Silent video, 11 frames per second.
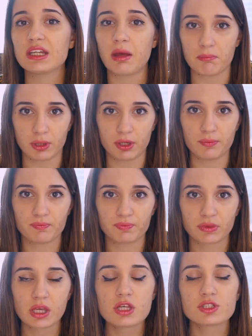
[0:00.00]
number.
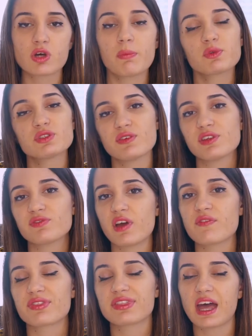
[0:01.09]
So up to
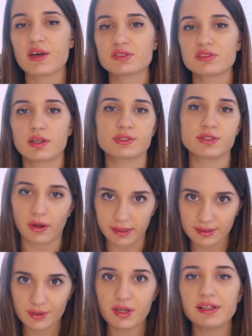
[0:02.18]
75,000
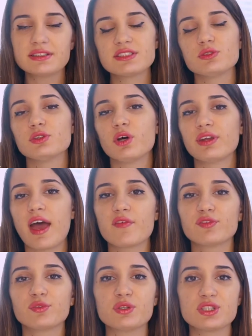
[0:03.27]
Australian dollars, you don't
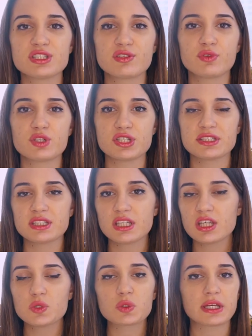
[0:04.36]
have to register for
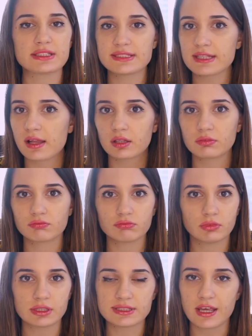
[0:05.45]
GST. You can sell,
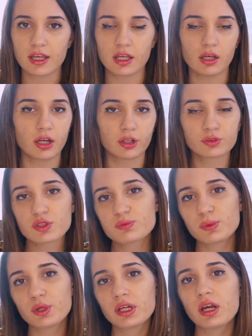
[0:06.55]
let's say,
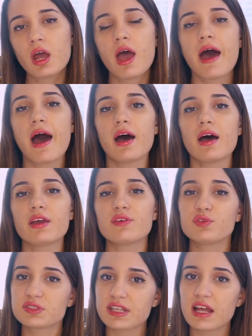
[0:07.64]
cross-border.
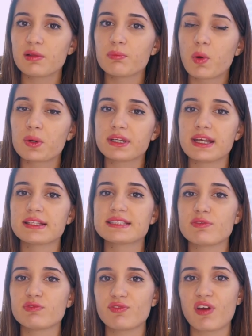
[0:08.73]
If you sell more than
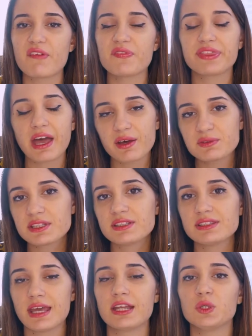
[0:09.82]

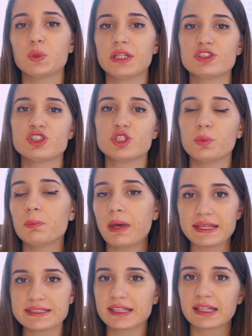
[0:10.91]
75,000, then you need to
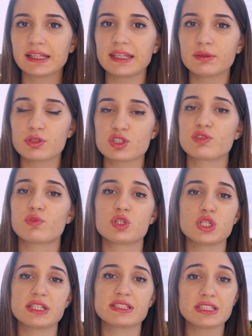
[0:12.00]
basically register for
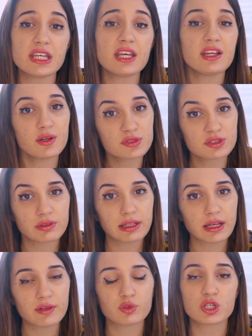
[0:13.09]
GST in
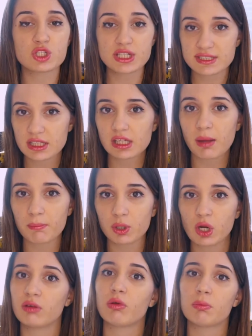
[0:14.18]
Australia for a GST number
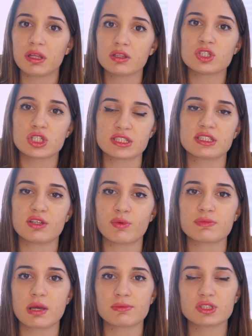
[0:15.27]
and remit the GST
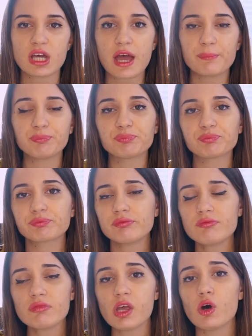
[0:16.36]
from time to time.
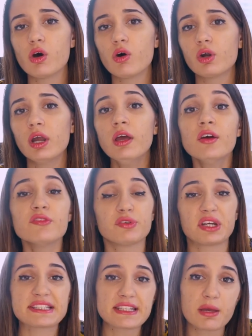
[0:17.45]
Or for
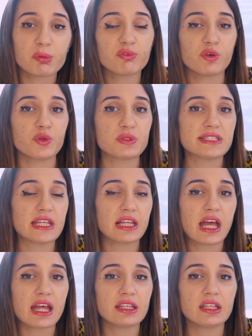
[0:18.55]
example, for New
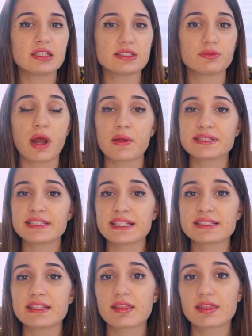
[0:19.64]
Zealand, it's around
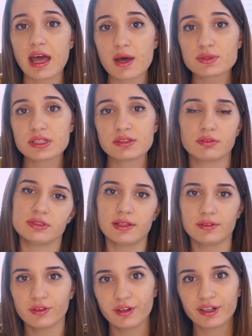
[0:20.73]
60,000 New
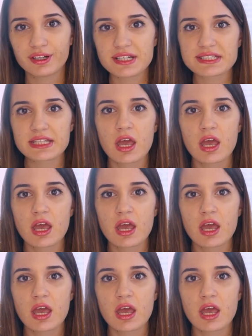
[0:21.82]
Zealand dollars.